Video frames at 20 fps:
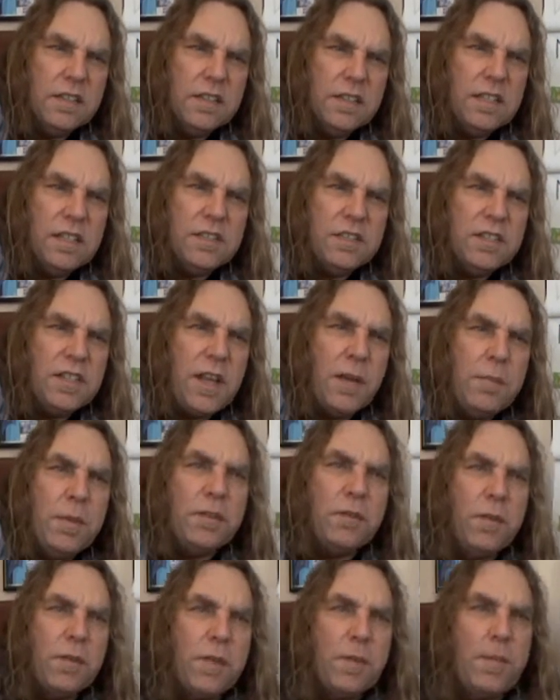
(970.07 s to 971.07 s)
there's
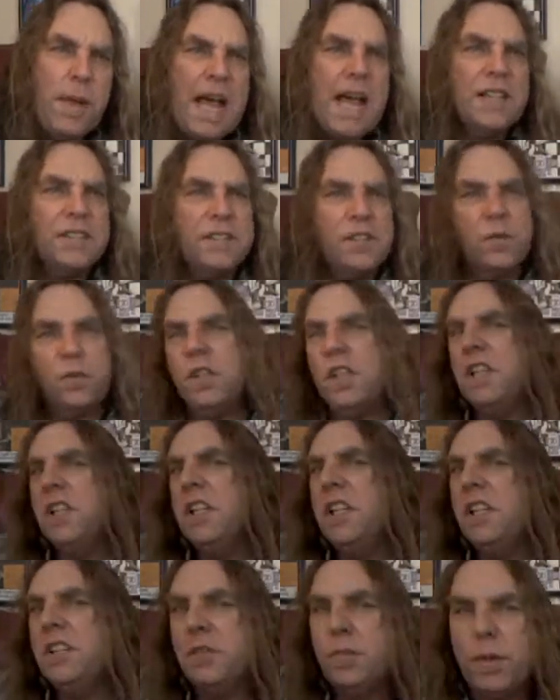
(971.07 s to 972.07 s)
something from the past that really
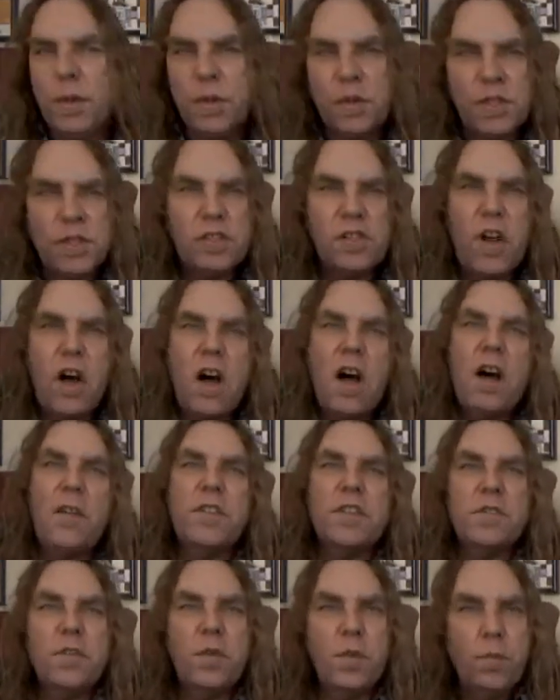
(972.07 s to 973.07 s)
needs to be
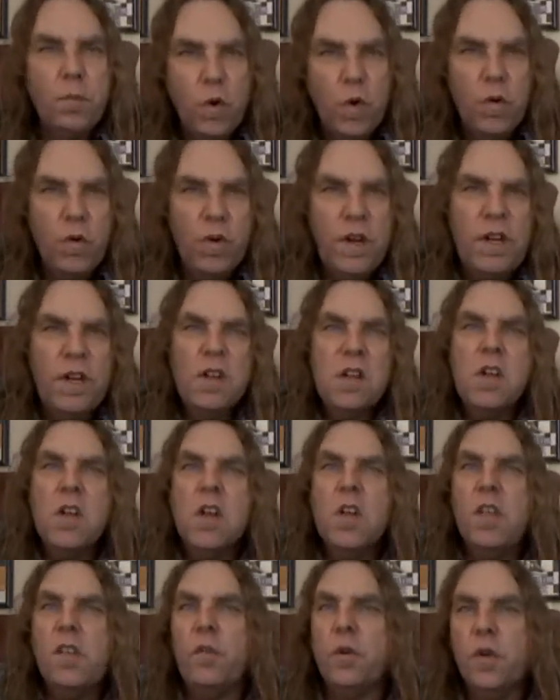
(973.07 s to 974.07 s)
resolved as we're moving
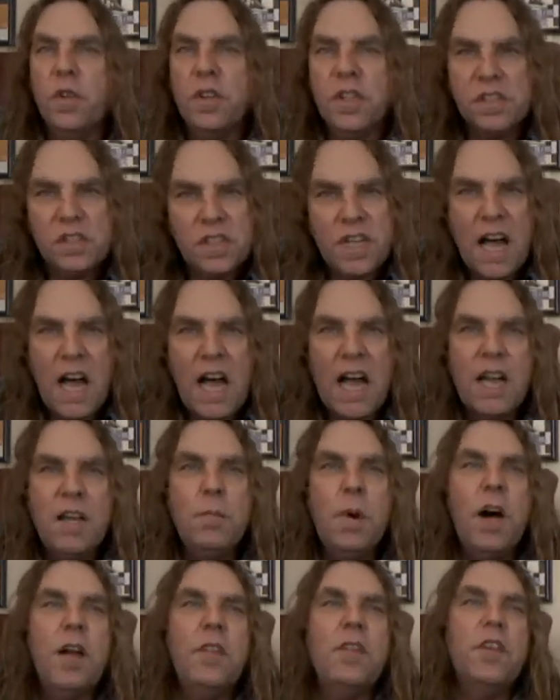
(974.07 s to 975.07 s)
through this
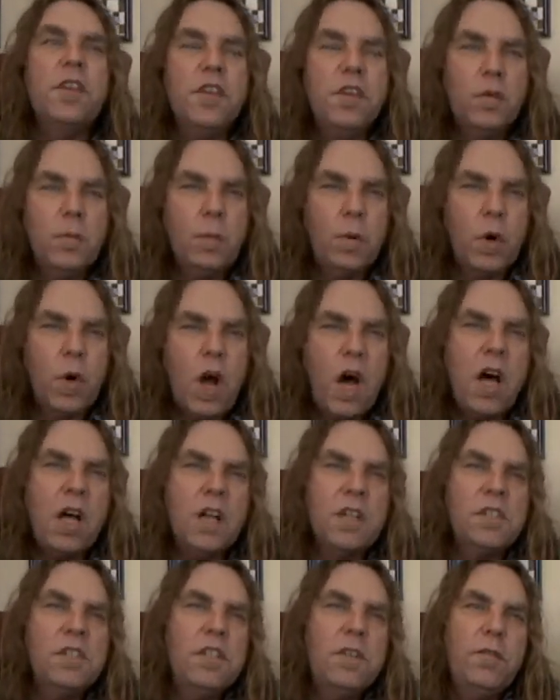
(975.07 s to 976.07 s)
9-month in
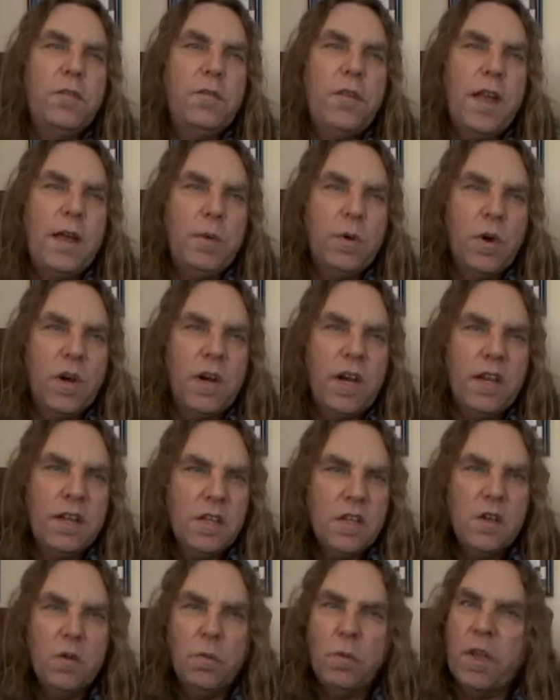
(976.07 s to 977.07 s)
numerology in February,
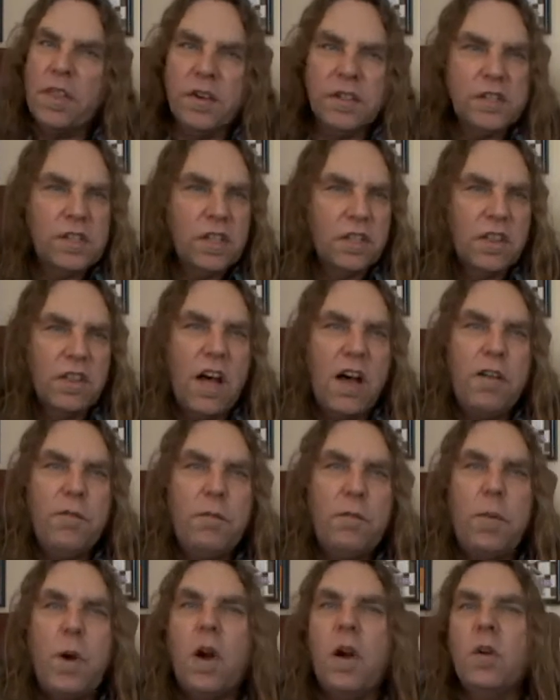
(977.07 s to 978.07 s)
whether it's a
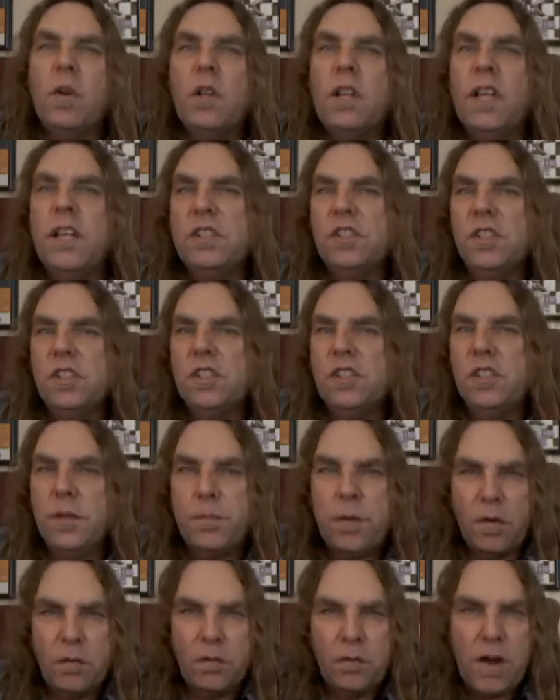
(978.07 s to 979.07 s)
love part
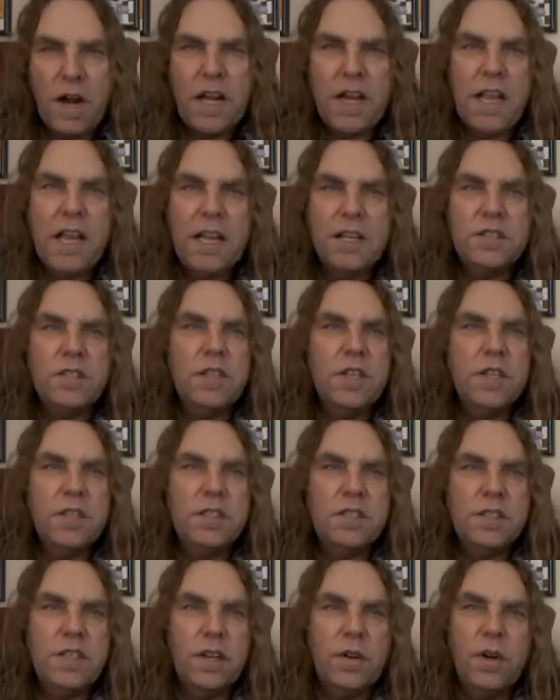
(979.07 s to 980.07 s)
relationship or financial
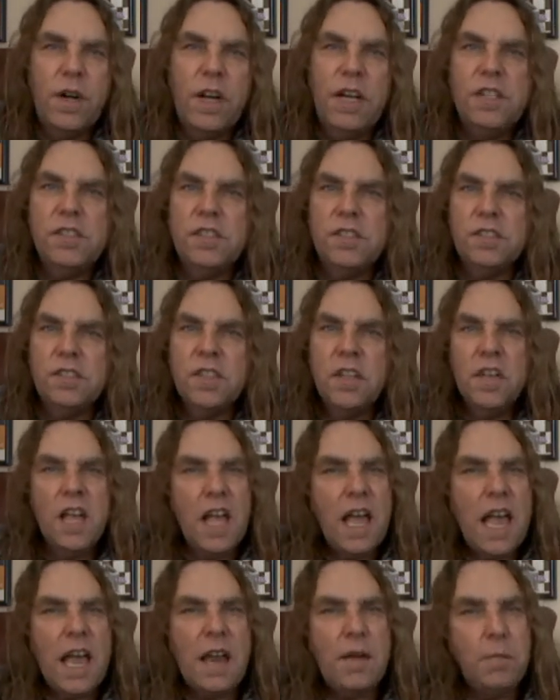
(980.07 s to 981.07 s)
considerations.
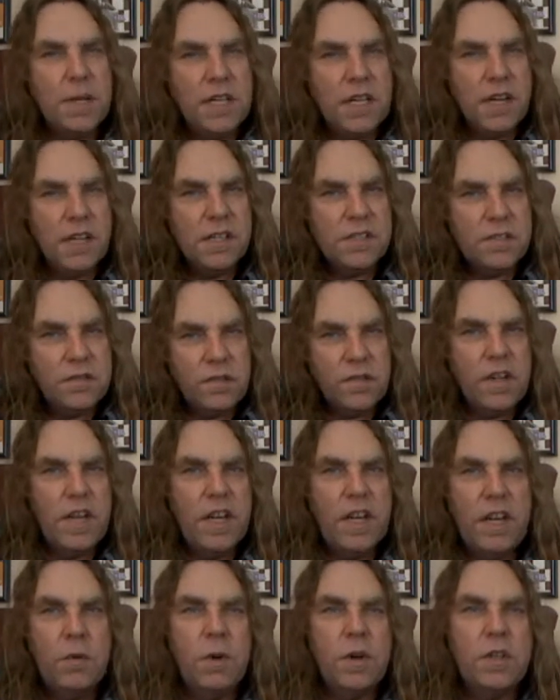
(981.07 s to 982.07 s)
And because
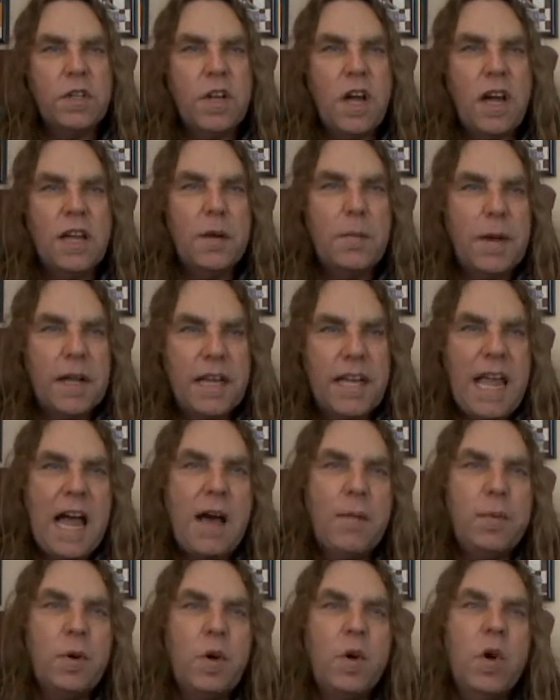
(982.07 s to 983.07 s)
we're talking about
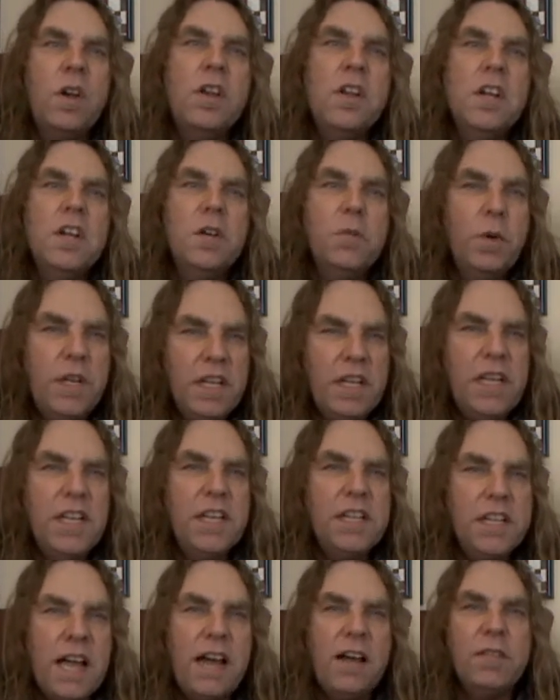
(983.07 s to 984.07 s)
Capricorn, we
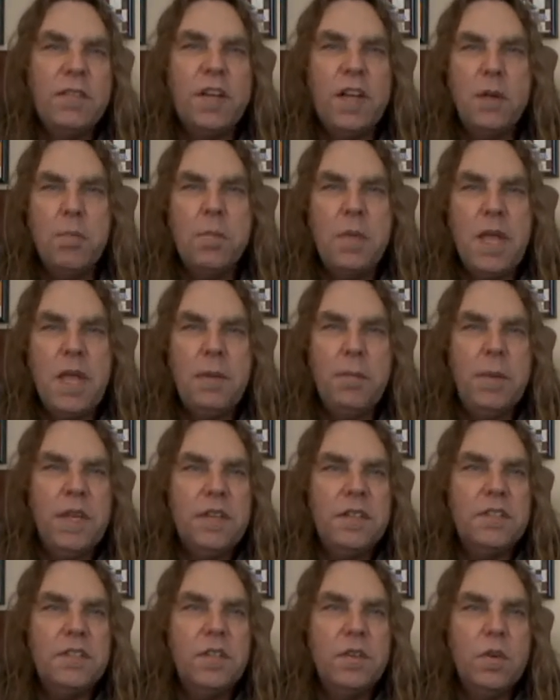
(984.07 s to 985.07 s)
need to have
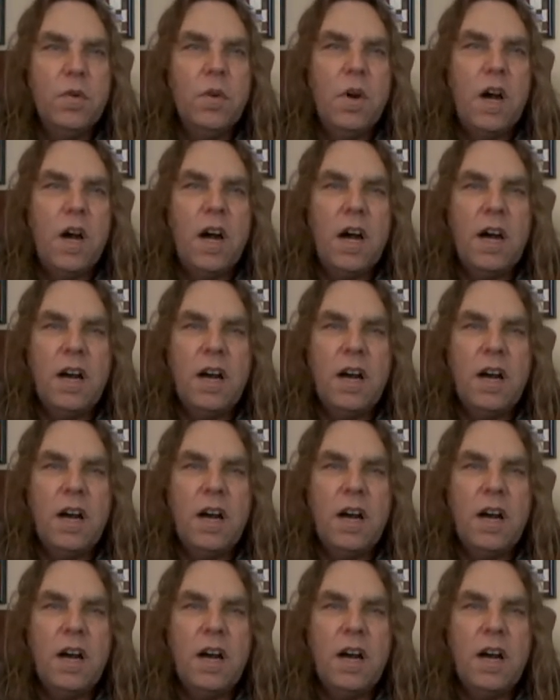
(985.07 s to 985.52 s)
commitment to